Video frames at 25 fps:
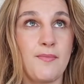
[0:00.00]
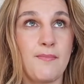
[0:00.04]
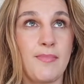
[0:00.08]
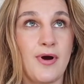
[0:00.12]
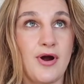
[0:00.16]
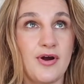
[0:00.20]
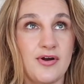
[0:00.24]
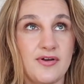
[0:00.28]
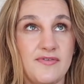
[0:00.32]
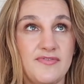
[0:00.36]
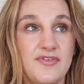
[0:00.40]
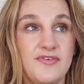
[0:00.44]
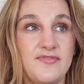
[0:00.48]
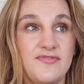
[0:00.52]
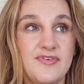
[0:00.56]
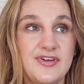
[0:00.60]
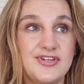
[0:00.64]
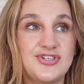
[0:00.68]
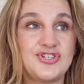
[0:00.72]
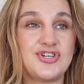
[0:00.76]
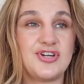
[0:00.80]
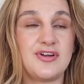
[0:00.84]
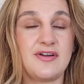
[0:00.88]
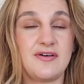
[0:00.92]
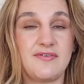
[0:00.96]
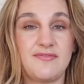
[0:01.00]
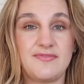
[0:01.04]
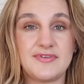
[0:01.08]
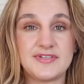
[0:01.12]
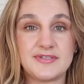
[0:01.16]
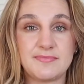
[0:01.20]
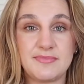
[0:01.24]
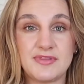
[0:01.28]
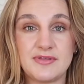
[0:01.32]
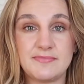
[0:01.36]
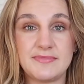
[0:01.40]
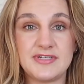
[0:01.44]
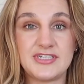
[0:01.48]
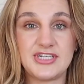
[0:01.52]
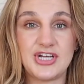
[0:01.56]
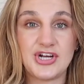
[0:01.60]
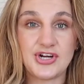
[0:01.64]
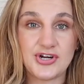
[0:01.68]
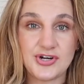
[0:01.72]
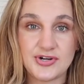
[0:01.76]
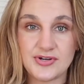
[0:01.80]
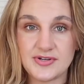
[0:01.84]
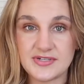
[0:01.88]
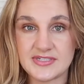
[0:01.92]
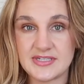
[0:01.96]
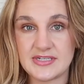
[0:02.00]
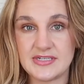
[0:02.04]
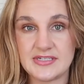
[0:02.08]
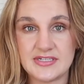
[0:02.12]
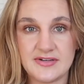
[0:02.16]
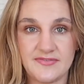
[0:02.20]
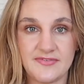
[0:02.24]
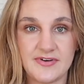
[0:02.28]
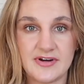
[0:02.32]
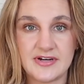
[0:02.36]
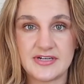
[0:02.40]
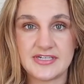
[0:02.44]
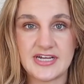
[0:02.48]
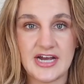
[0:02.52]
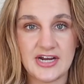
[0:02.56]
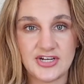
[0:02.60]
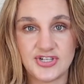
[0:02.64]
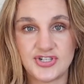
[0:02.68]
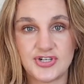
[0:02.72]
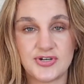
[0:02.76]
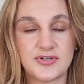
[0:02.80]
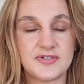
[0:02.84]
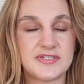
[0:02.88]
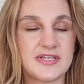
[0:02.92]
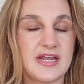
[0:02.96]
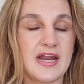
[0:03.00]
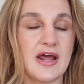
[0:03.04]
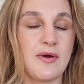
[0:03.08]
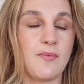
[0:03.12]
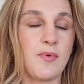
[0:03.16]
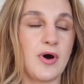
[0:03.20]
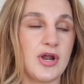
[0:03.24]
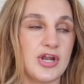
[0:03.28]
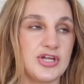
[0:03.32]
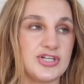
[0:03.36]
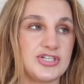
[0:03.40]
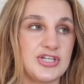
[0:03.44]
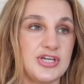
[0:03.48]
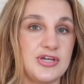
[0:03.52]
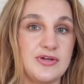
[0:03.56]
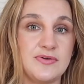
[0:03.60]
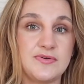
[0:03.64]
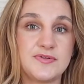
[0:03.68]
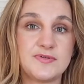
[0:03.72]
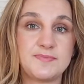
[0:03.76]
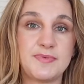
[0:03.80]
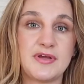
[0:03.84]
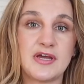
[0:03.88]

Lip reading: part of the vision of some of the materials and different textures that I wanted to use,